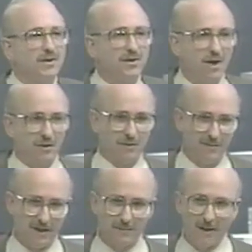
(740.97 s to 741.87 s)
assessor
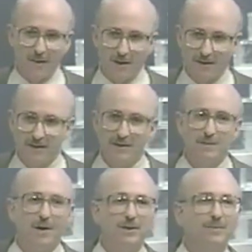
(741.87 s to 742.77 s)
means by risk,
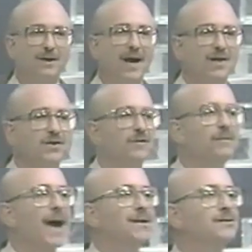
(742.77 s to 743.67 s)
this multiplication of
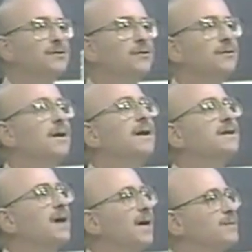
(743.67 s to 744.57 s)
magnitude
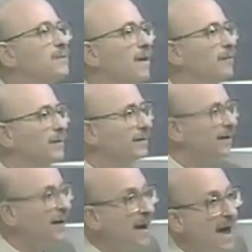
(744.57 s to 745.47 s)
times
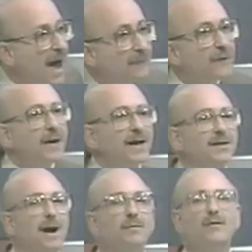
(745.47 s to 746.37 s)
probability, and for the
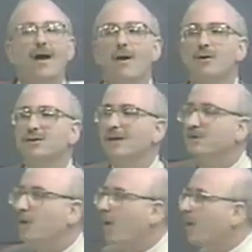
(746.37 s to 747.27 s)
next couple of hours,
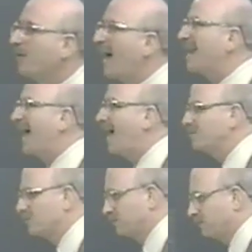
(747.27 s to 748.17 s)
let's call that
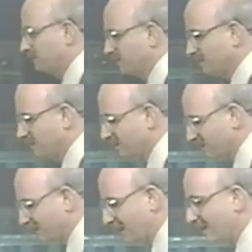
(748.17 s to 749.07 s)
hazard.
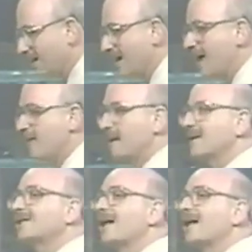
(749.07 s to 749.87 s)
Now let's